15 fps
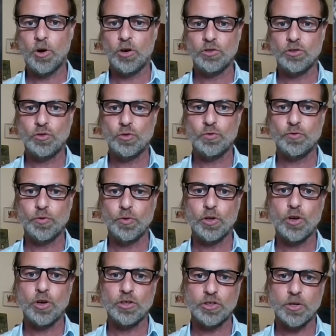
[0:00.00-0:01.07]
on to
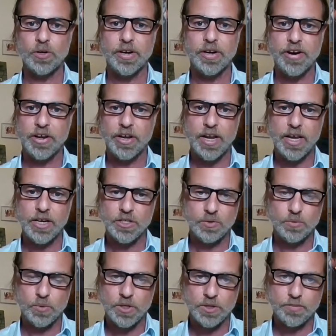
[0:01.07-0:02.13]
full control and
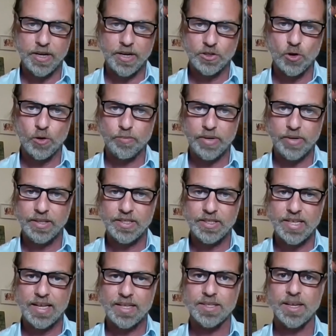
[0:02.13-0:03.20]
regulation, which makes complete
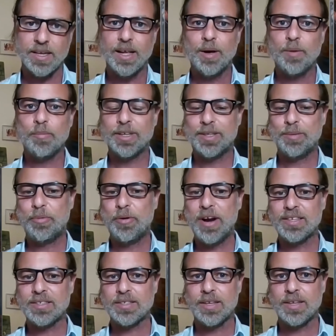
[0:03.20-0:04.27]
sense. But the
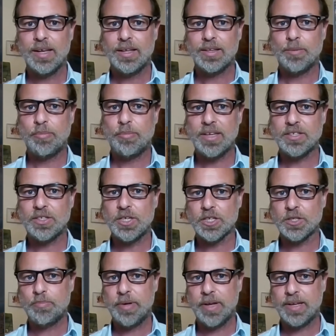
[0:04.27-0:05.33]
press
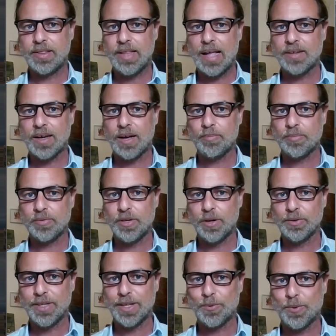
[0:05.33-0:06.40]
just picked that up, you
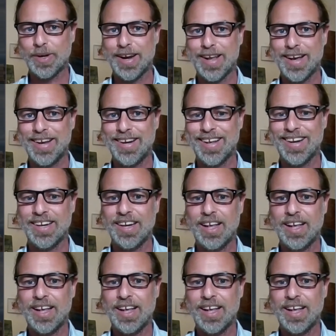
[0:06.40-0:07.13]
know, that one line